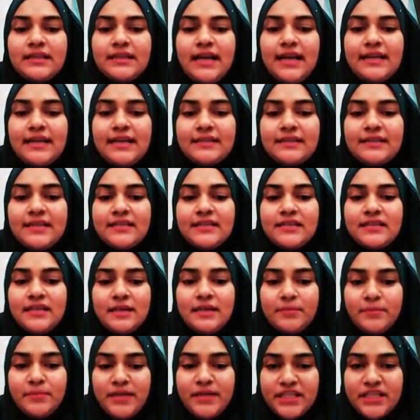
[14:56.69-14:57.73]

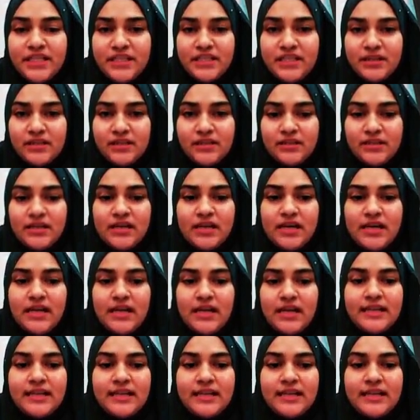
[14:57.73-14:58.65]
entities in Malaysia.